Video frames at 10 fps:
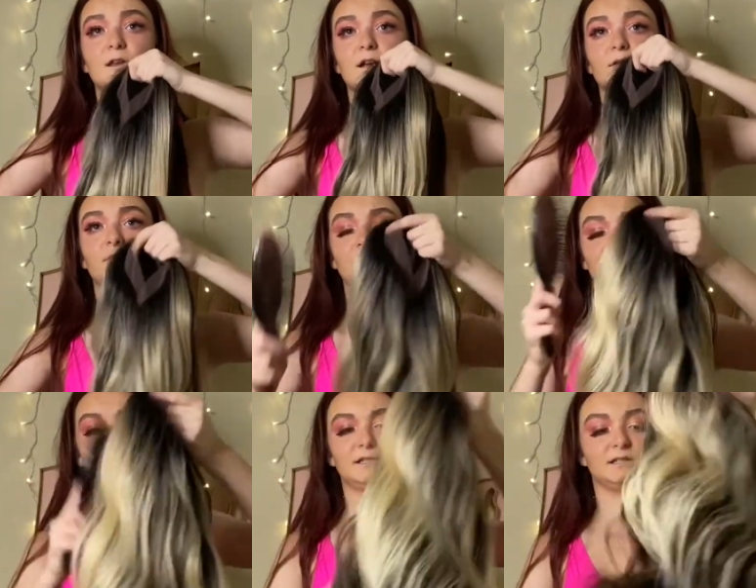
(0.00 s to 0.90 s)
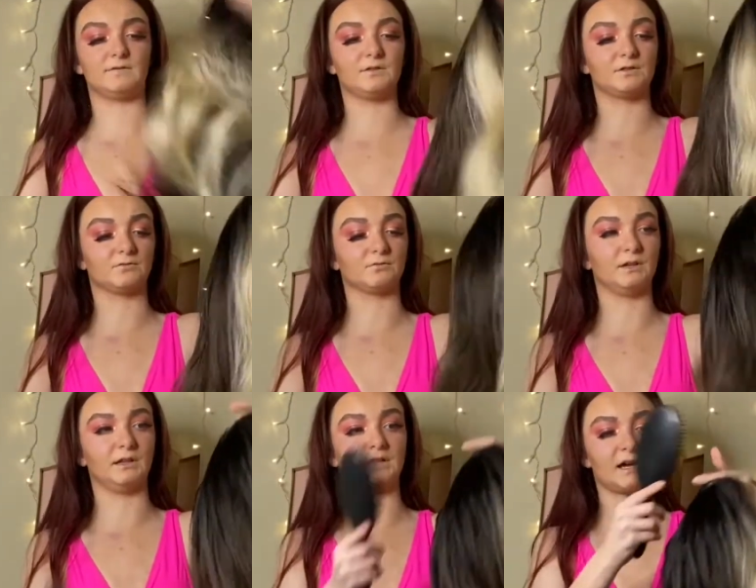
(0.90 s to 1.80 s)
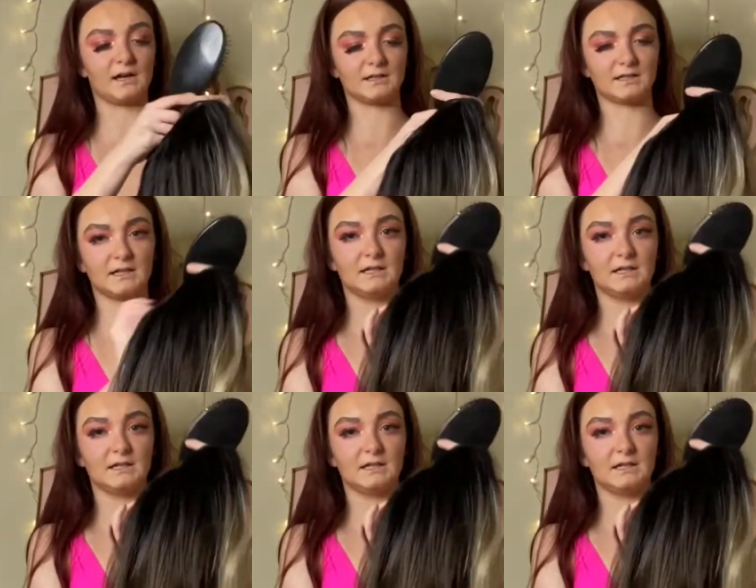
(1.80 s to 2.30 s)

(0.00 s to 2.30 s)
hair blend. It feels really nice.